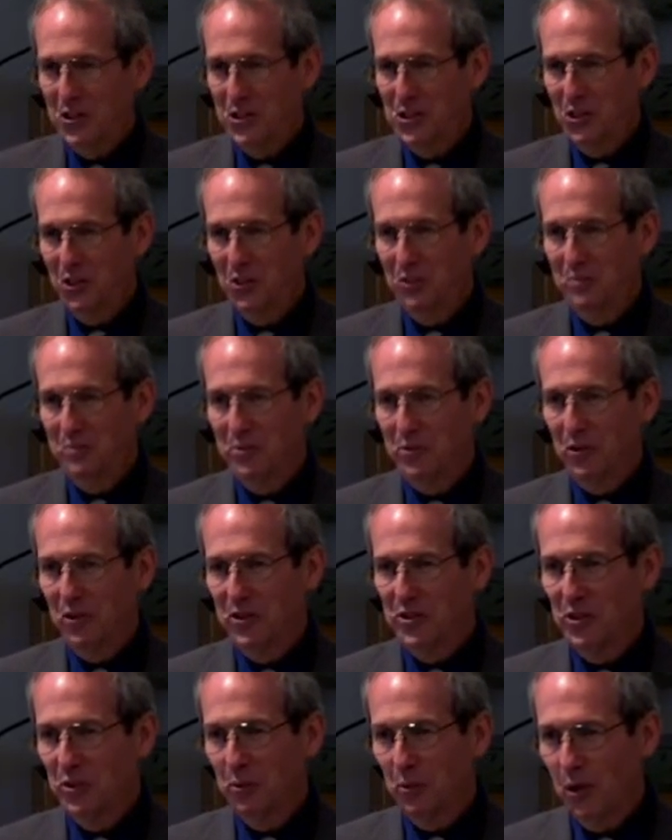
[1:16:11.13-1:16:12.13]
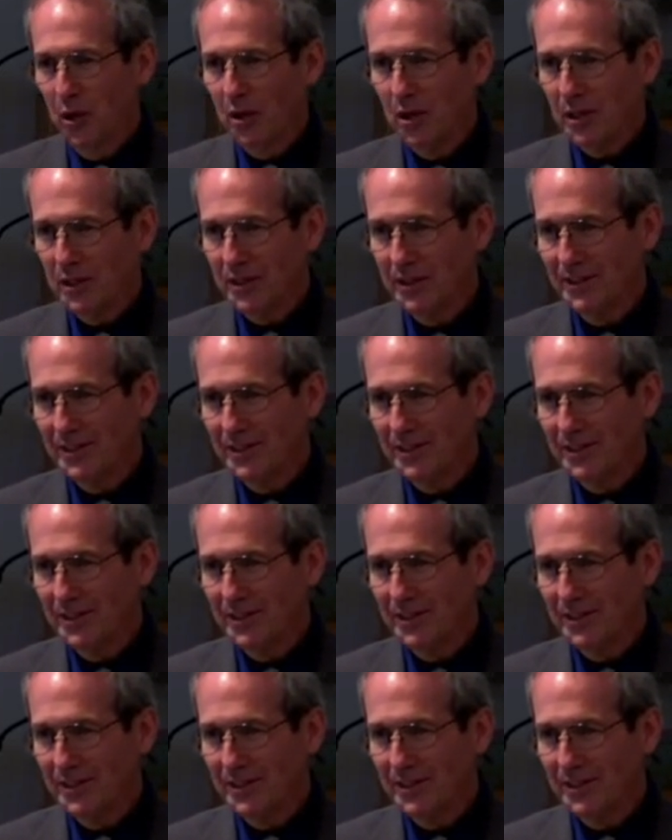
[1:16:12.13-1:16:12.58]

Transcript: you a little more on your walk,